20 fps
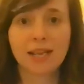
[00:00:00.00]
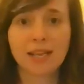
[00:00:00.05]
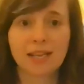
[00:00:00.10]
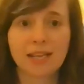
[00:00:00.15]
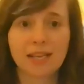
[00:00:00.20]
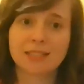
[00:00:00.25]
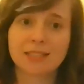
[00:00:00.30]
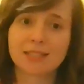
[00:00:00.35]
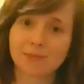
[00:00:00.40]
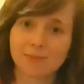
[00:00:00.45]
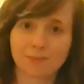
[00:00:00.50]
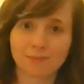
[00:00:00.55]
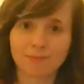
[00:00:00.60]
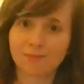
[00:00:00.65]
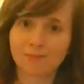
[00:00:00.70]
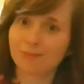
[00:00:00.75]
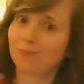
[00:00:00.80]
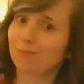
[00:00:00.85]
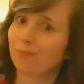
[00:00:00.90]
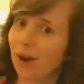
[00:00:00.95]
is,
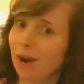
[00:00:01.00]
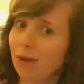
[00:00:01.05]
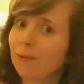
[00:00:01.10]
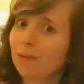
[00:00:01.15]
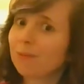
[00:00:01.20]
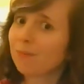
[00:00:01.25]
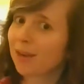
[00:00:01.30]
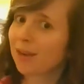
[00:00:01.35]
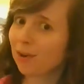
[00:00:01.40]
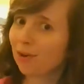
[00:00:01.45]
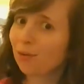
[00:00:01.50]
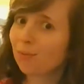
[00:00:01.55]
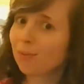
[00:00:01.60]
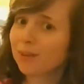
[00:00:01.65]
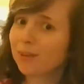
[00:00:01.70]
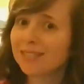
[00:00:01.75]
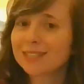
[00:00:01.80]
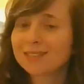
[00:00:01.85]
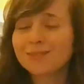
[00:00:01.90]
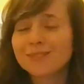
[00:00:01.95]
you probably may know
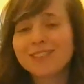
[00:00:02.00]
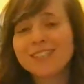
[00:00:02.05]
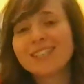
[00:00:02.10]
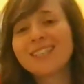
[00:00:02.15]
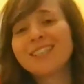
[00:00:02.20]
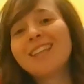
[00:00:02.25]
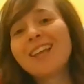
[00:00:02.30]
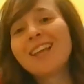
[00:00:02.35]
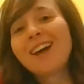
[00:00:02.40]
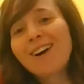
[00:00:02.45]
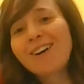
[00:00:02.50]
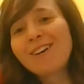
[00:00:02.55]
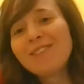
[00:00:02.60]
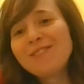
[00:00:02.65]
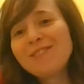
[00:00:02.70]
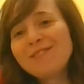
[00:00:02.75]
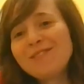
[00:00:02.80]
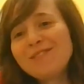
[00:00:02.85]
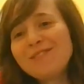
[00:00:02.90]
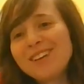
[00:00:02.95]
about this one,
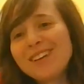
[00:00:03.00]
love.